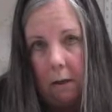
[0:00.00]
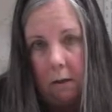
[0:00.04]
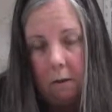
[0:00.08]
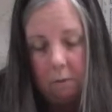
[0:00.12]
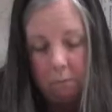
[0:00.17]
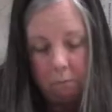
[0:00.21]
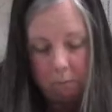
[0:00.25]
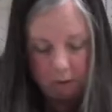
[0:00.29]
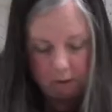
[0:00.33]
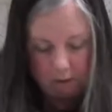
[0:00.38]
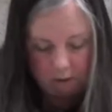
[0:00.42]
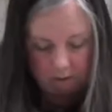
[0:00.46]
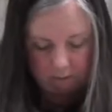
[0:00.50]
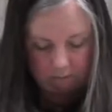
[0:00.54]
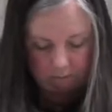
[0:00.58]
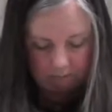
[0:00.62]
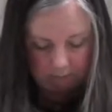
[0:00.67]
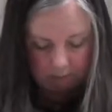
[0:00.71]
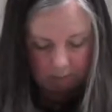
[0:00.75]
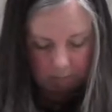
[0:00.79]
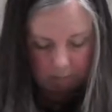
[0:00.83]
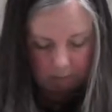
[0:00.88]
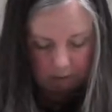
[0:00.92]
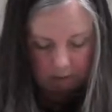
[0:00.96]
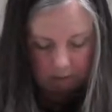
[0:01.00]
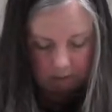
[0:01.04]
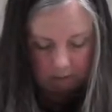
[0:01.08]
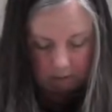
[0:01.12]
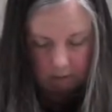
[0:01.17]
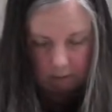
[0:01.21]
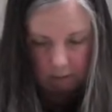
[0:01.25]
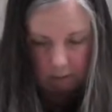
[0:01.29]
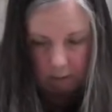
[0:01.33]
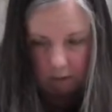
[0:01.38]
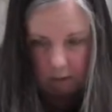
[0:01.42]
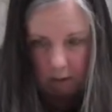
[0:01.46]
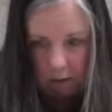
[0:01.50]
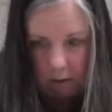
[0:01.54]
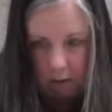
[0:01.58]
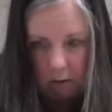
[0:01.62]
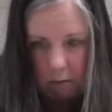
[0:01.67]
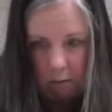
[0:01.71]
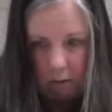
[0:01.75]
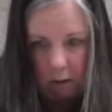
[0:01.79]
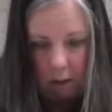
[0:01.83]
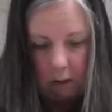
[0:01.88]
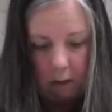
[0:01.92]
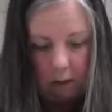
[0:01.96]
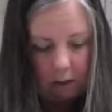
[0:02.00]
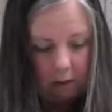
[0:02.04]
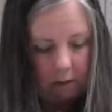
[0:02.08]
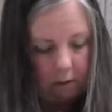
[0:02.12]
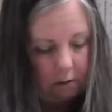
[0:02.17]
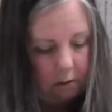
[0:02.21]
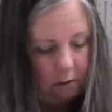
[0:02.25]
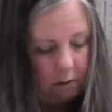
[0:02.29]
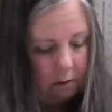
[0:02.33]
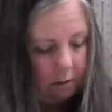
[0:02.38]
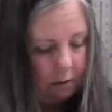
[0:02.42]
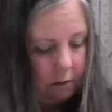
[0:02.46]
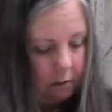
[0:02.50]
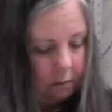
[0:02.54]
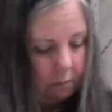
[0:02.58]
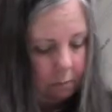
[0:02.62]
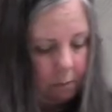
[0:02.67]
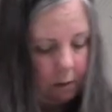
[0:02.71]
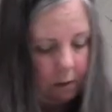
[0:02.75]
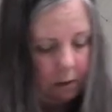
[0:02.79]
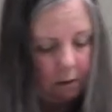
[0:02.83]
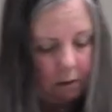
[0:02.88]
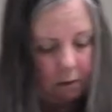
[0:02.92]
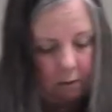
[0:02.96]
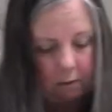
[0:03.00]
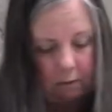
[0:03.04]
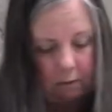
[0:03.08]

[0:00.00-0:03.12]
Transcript: we're going to flip it and do the other as well.